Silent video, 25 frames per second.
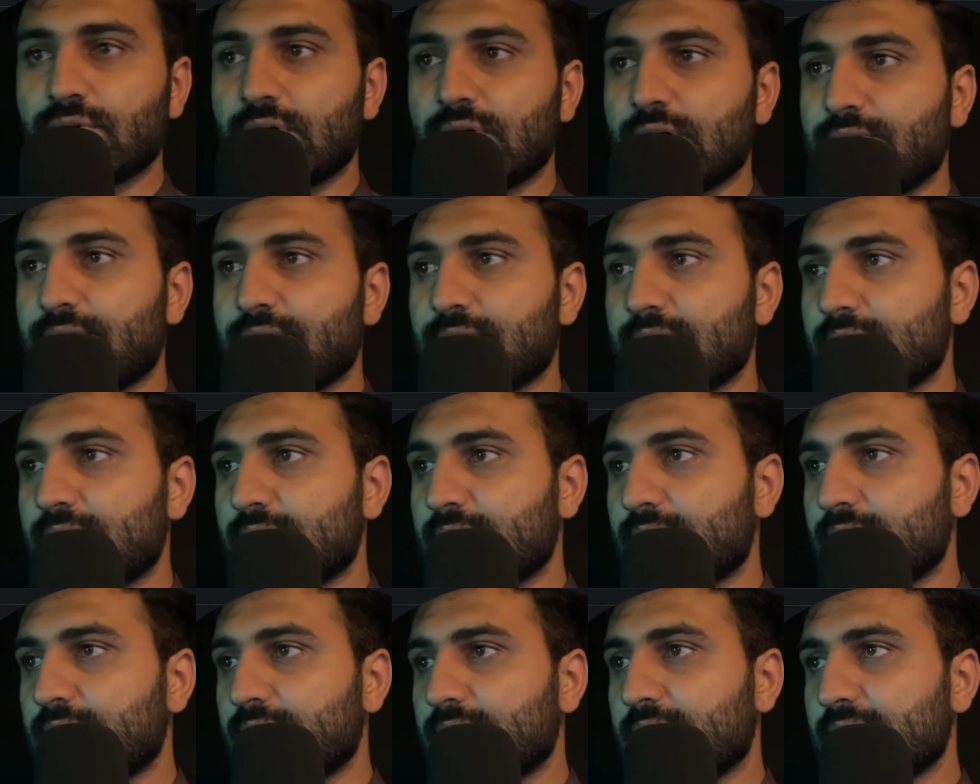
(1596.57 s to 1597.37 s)
our
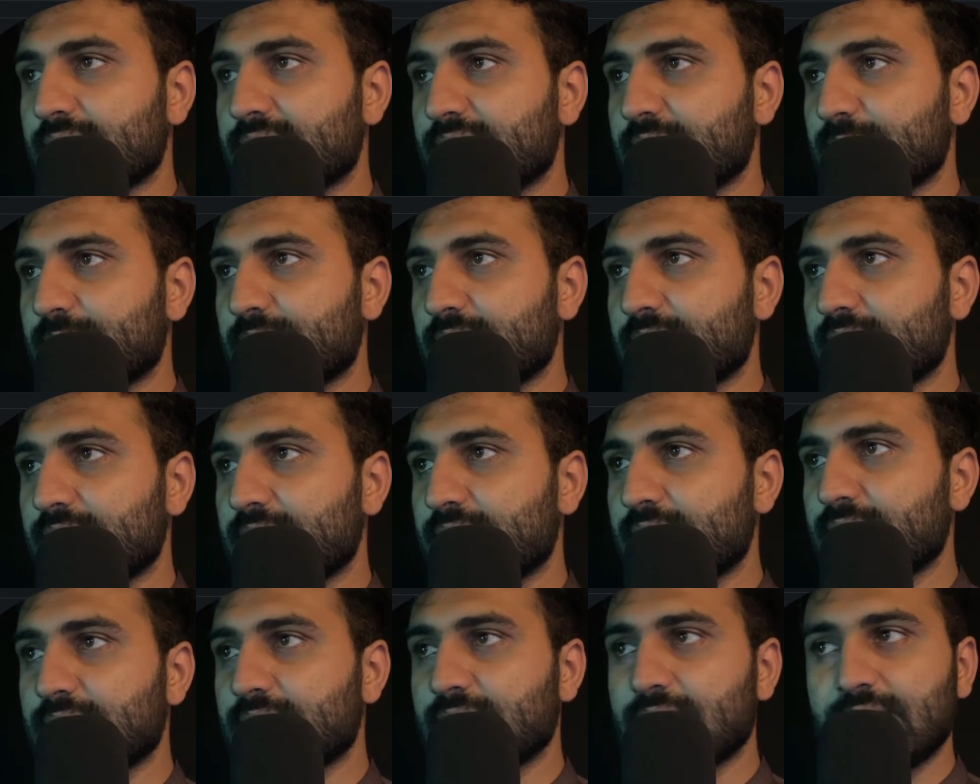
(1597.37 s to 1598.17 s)
example
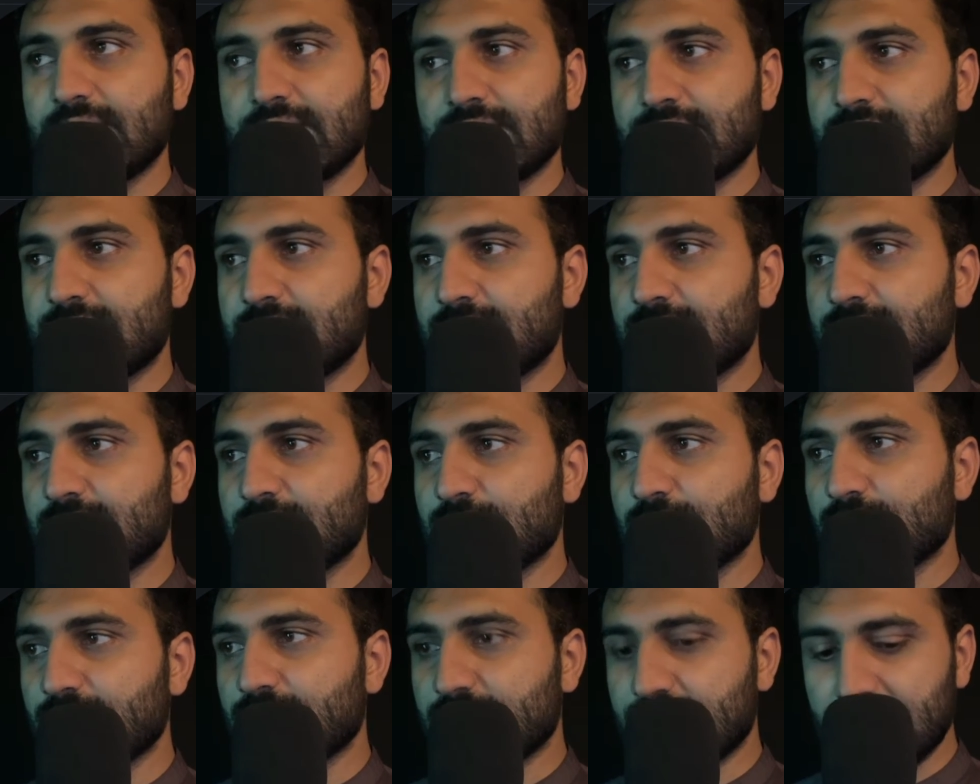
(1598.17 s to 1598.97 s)
here. This is
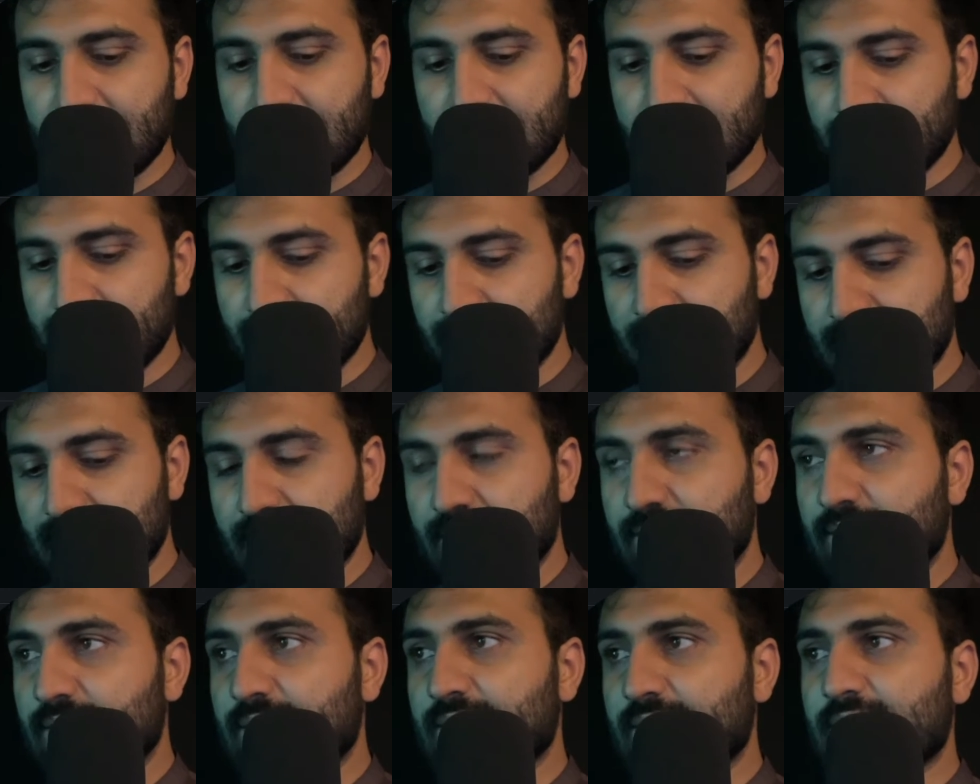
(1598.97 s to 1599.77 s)
all clear,
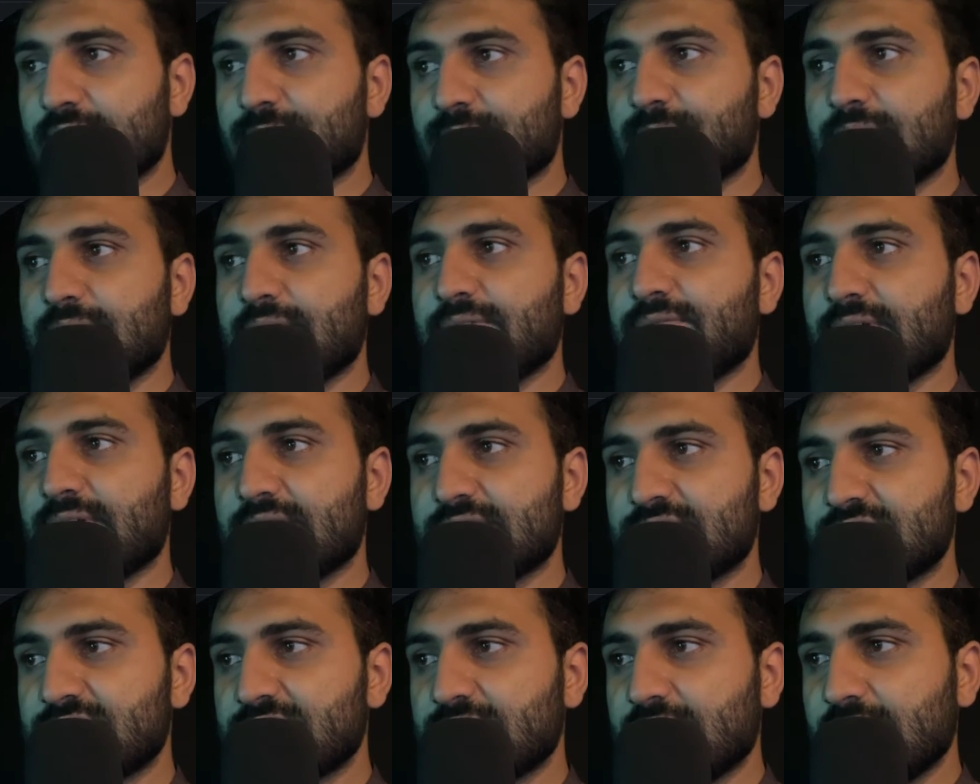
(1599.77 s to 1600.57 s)
and let me
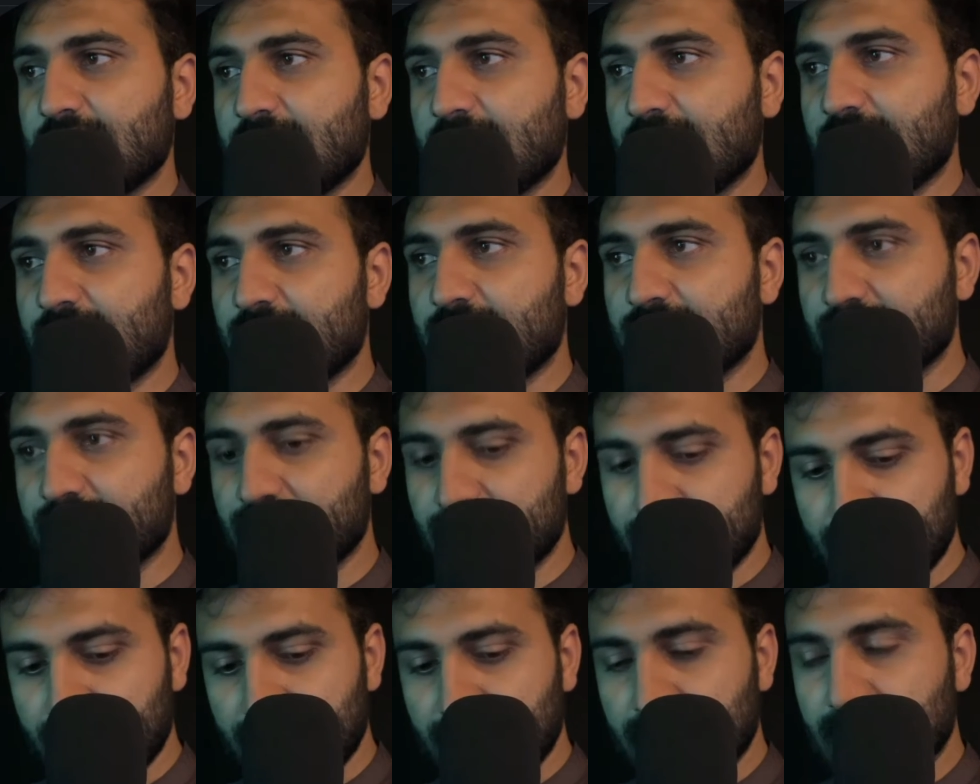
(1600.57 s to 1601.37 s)
fetch
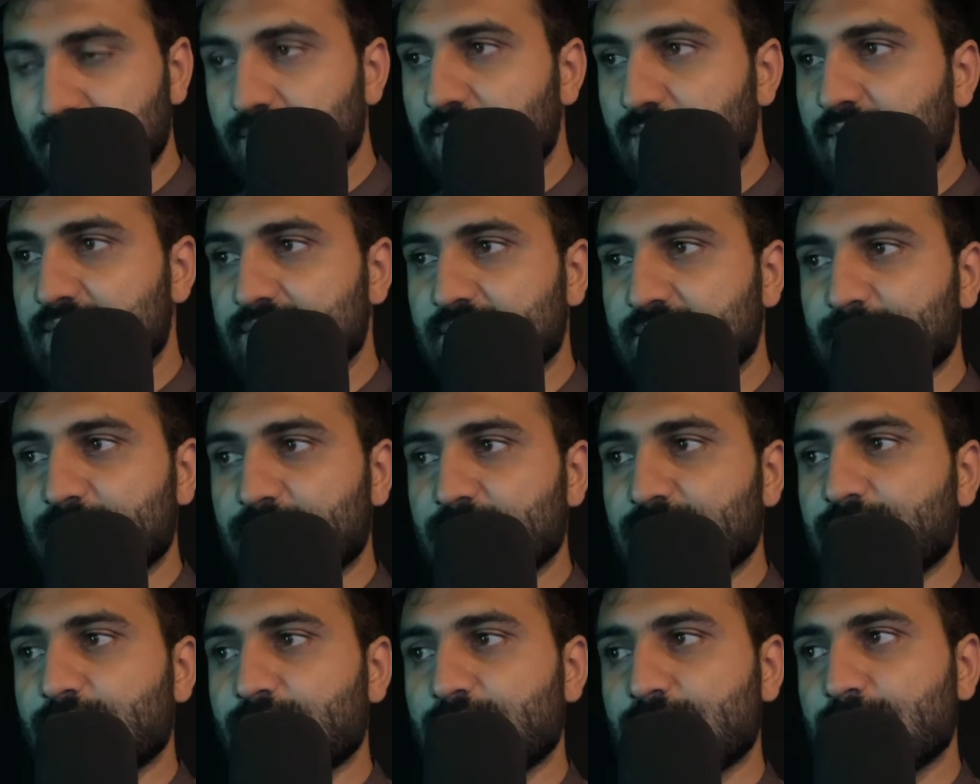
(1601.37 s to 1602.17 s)
another
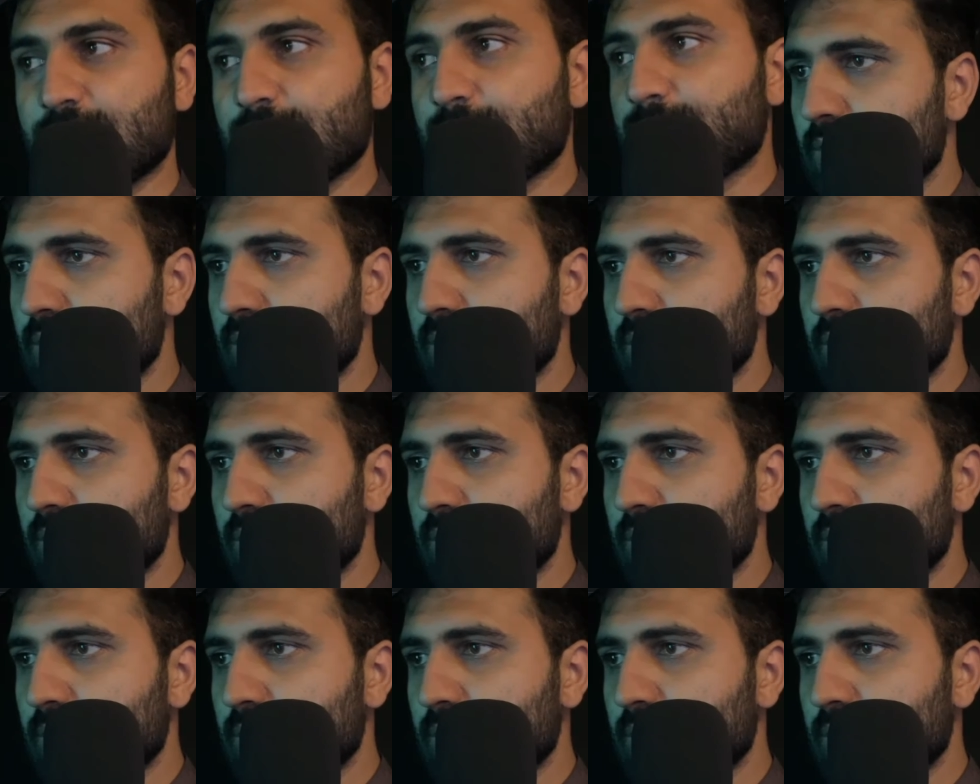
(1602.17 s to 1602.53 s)
example for you.